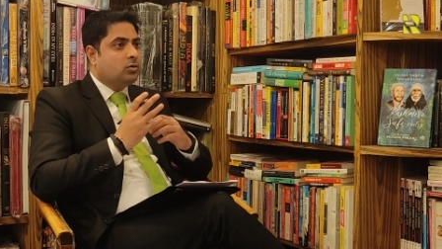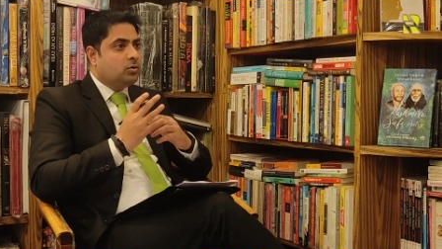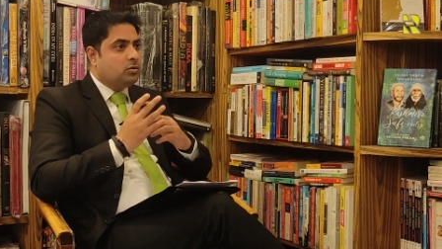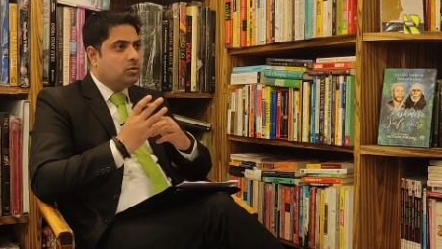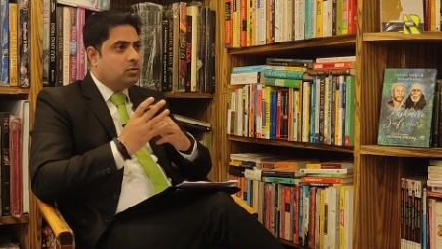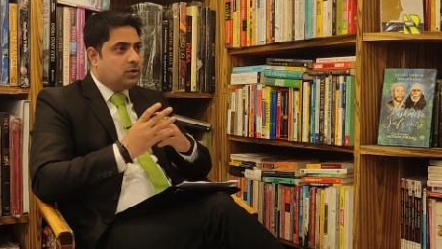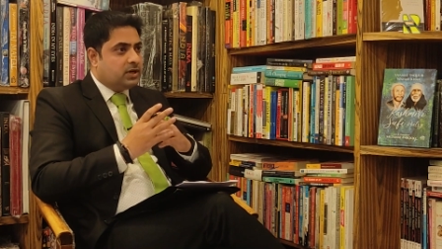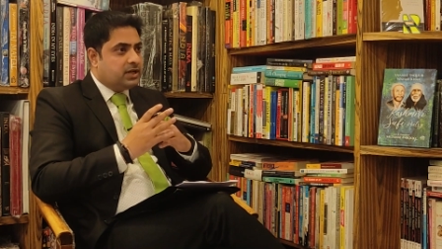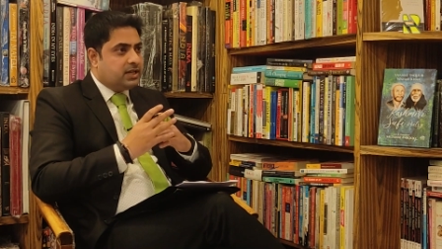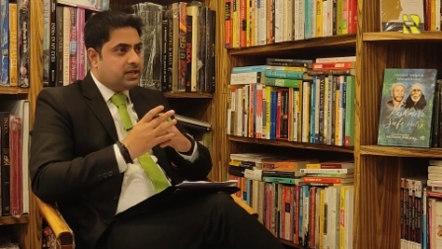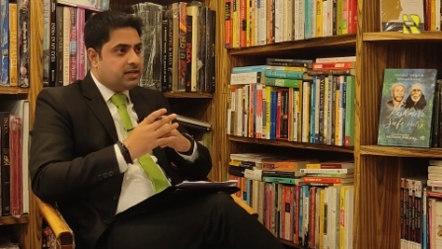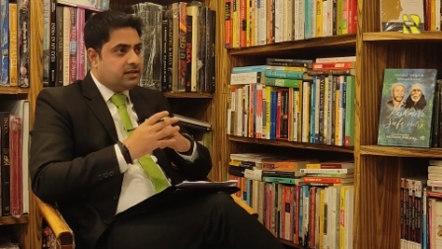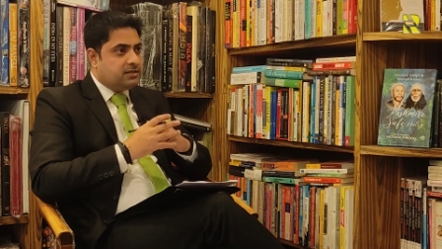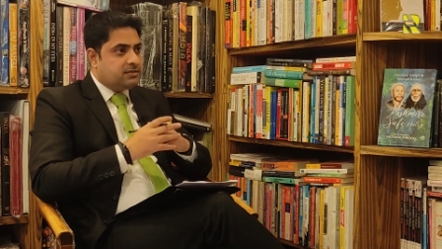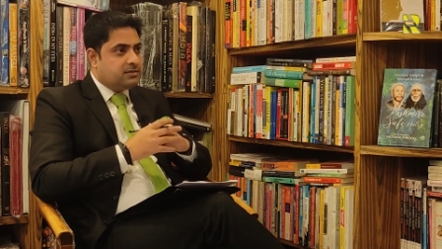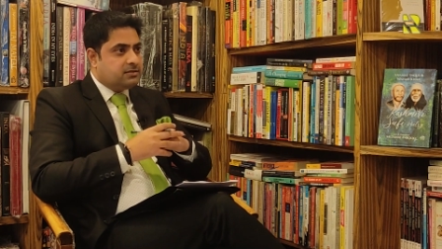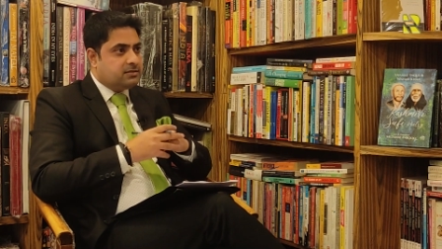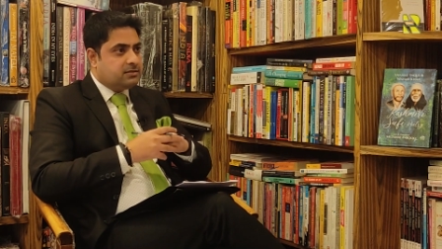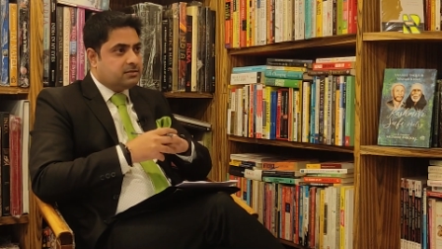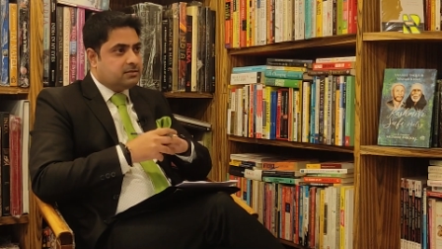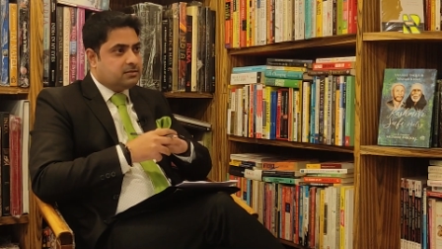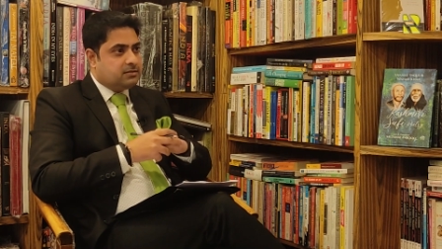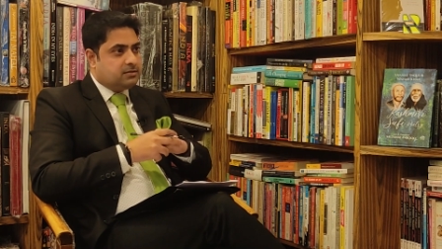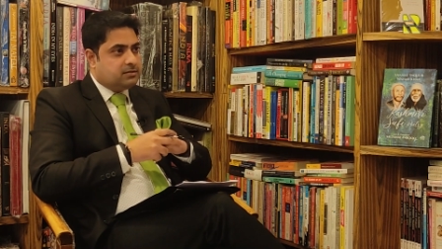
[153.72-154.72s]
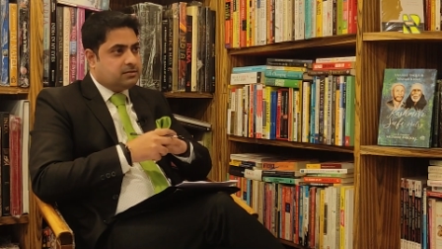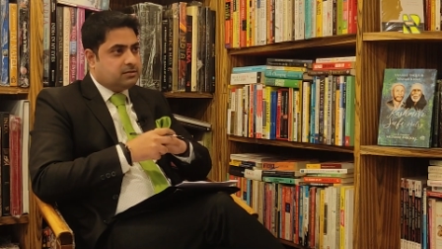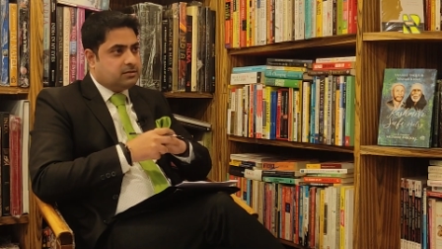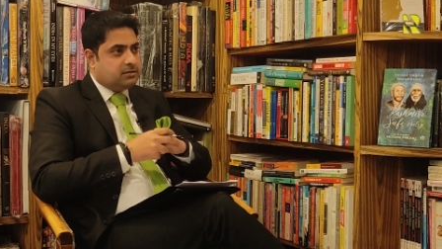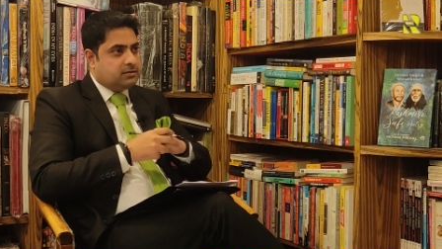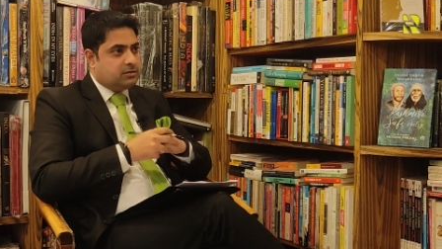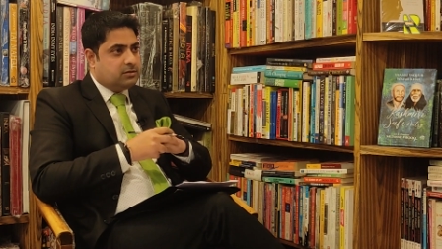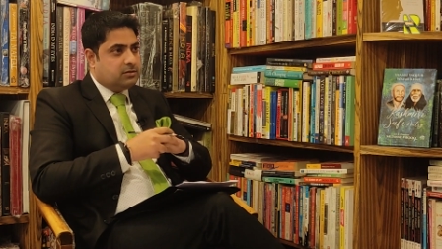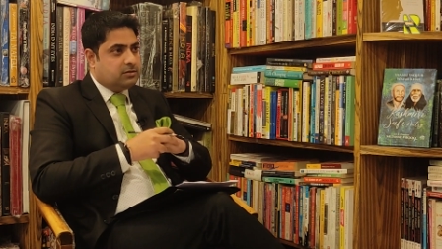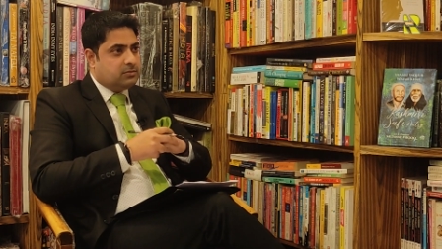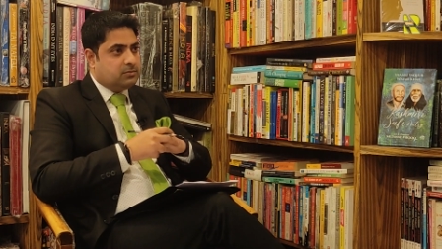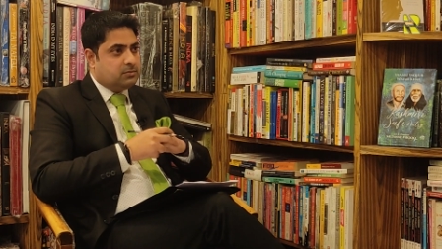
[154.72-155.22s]
What has uh,
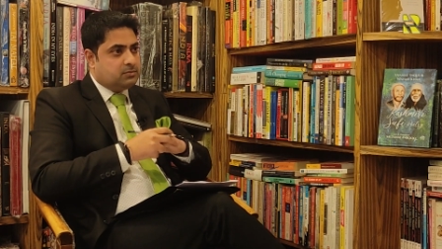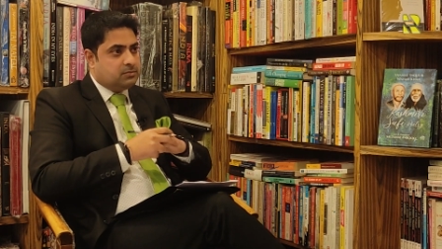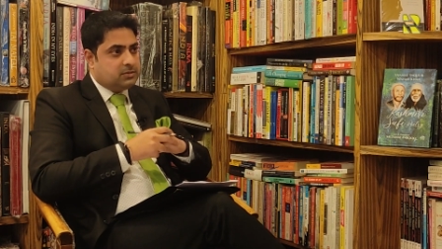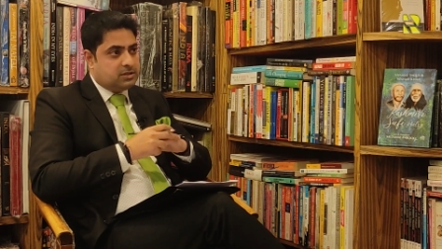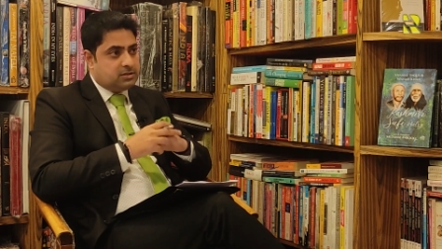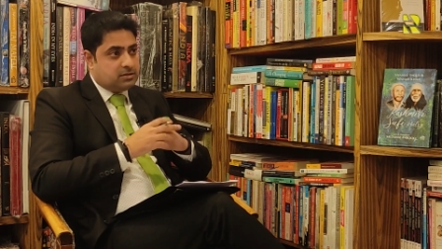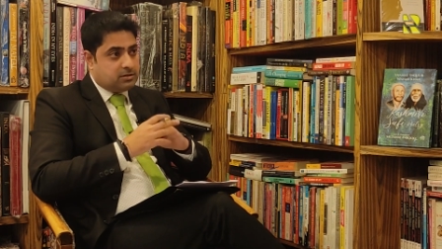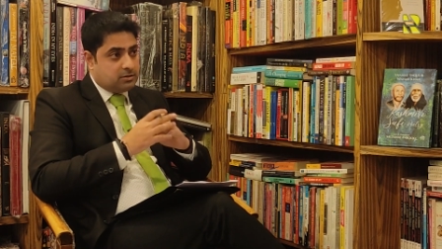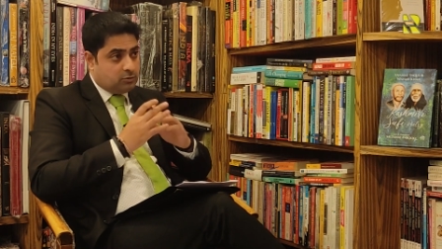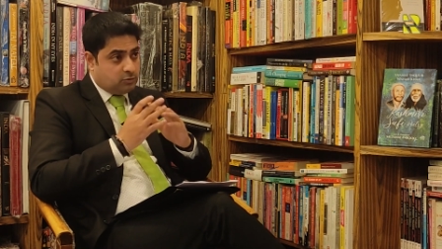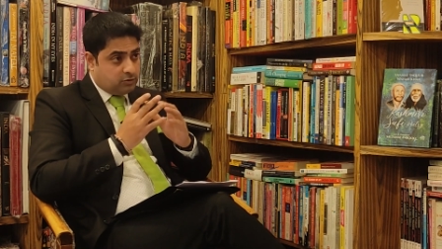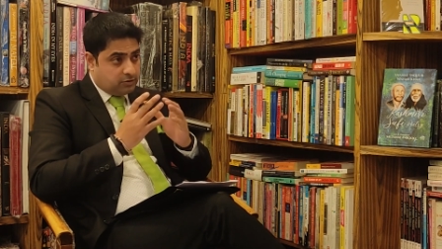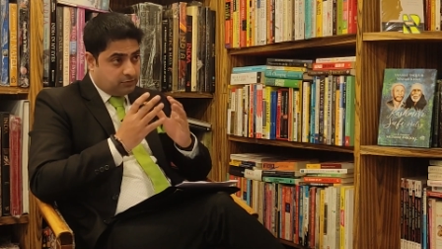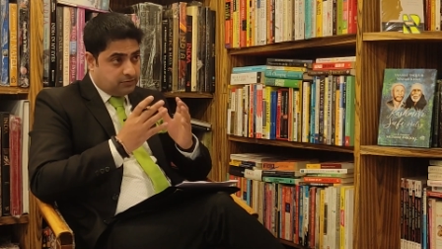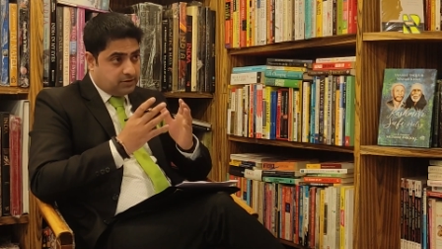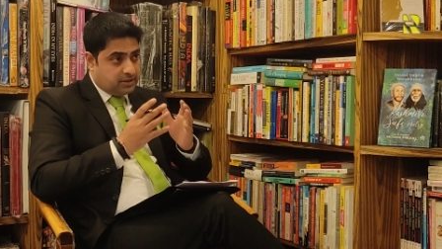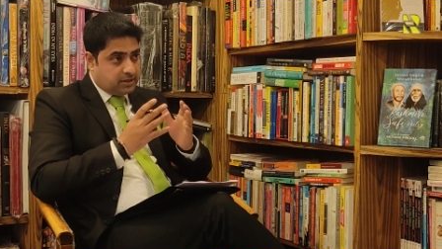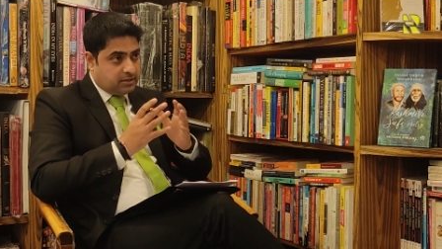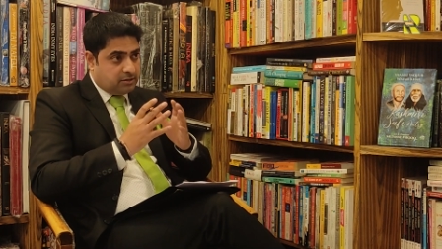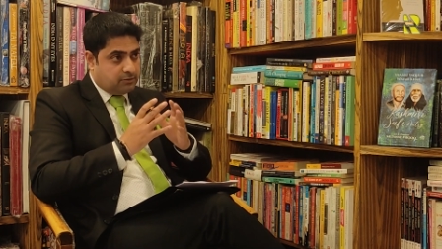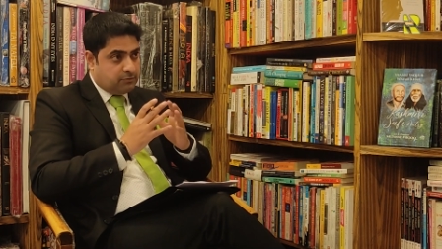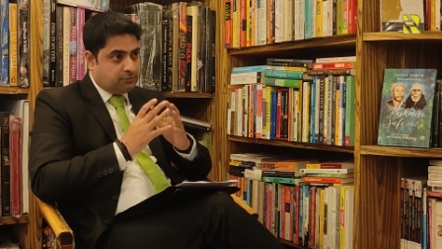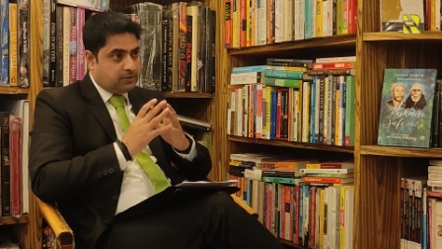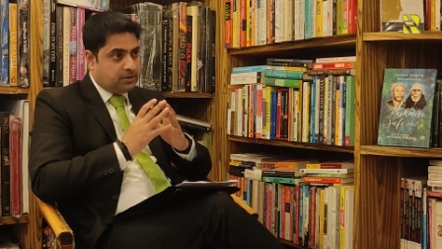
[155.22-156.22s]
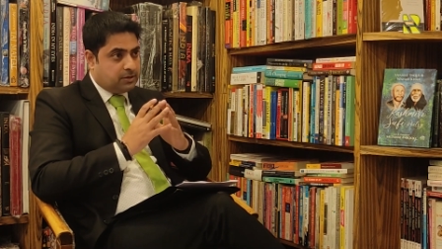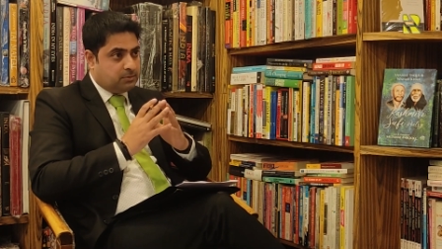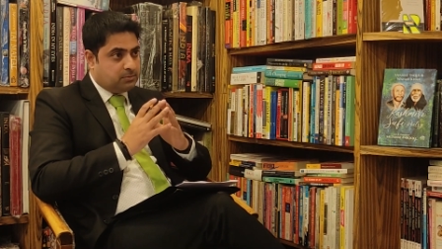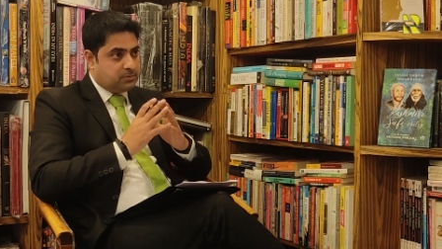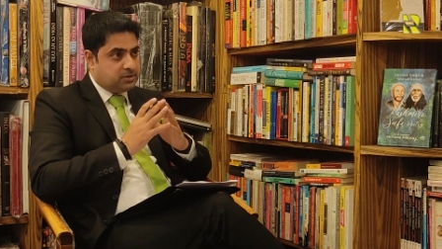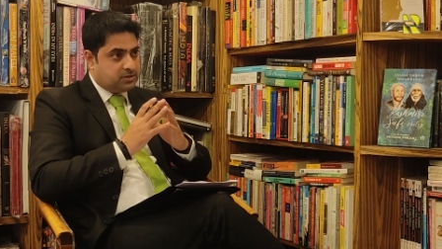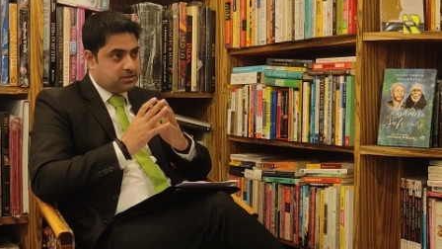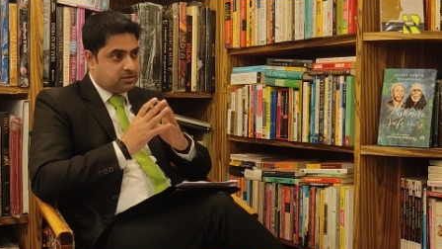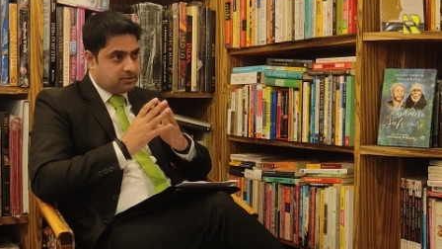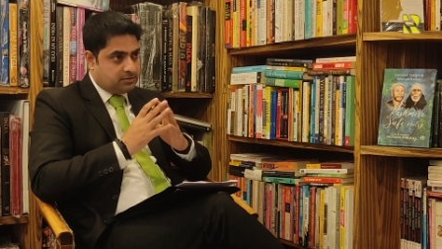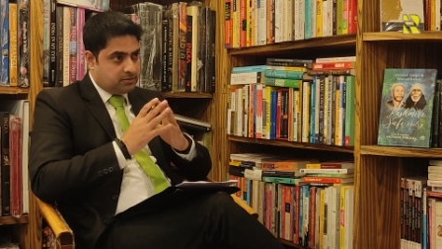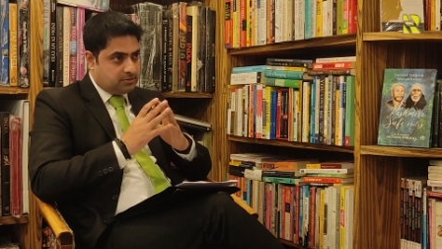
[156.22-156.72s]
your father,
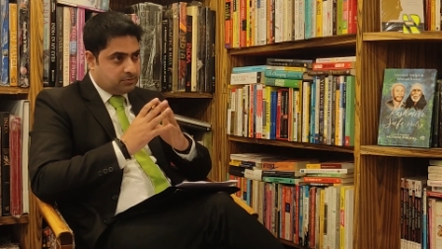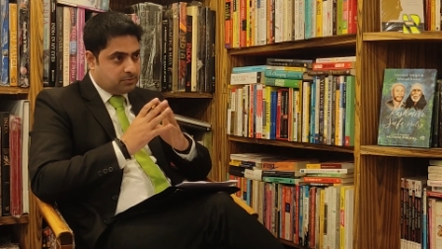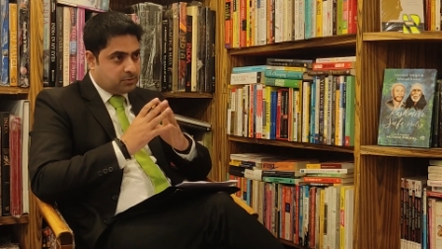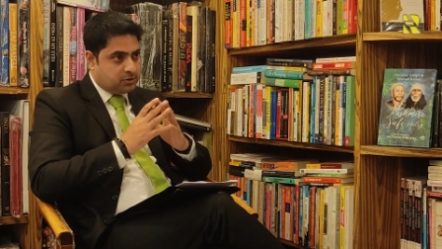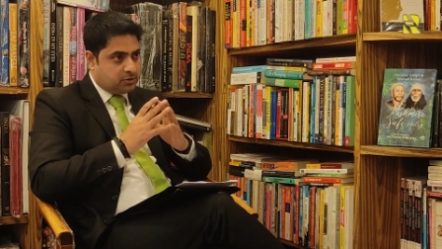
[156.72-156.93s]
Mr.